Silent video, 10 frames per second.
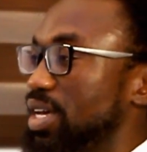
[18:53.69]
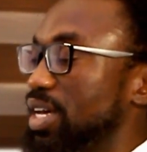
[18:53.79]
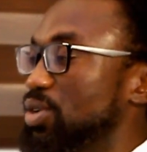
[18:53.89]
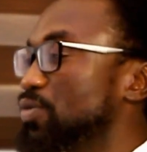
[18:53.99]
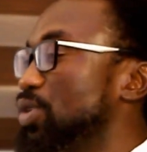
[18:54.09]

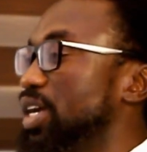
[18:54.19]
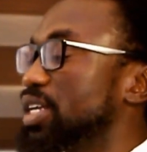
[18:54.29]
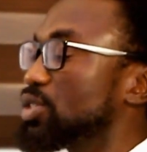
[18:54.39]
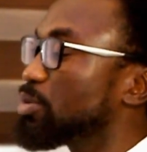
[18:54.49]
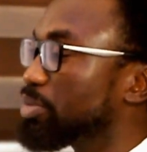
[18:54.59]
And don't
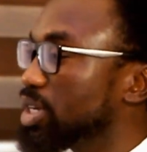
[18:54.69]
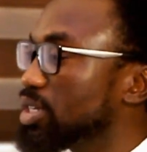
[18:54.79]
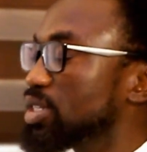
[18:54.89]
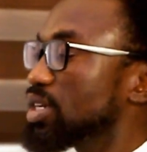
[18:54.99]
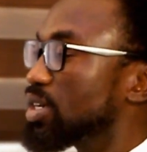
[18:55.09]
forget,
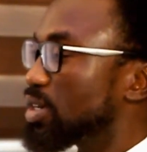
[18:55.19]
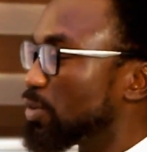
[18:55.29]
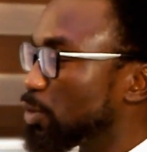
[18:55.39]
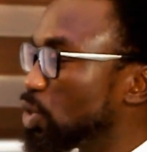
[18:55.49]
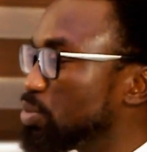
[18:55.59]
please
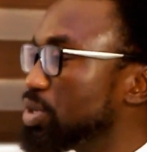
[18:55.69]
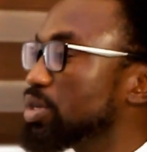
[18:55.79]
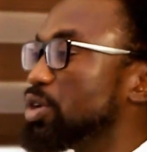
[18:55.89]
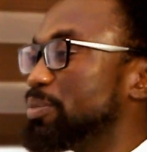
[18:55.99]
follow me